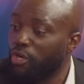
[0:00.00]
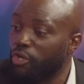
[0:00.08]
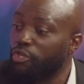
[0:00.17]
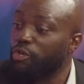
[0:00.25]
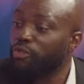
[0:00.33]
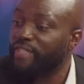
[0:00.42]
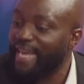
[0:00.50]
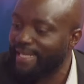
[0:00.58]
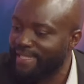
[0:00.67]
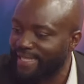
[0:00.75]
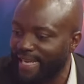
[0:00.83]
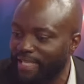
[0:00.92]
No. You
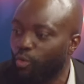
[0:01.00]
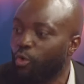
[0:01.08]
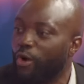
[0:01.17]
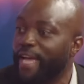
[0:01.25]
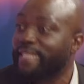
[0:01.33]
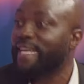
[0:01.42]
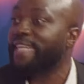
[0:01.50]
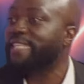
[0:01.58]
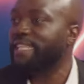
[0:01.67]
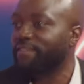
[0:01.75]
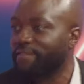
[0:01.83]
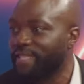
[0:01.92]
then said who has
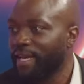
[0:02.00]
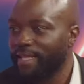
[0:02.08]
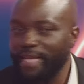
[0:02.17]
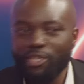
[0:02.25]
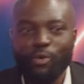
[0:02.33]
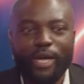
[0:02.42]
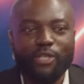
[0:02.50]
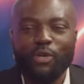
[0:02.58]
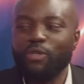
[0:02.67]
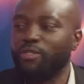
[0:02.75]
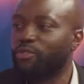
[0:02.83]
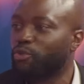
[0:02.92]
achieved. Then you went
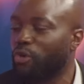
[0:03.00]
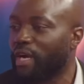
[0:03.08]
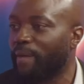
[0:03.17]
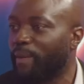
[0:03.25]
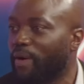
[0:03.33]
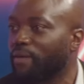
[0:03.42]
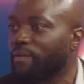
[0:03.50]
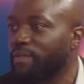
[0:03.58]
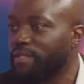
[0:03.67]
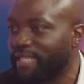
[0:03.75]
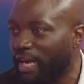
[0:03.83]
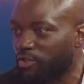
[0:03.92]
on to talk about
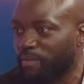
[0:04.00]
Charles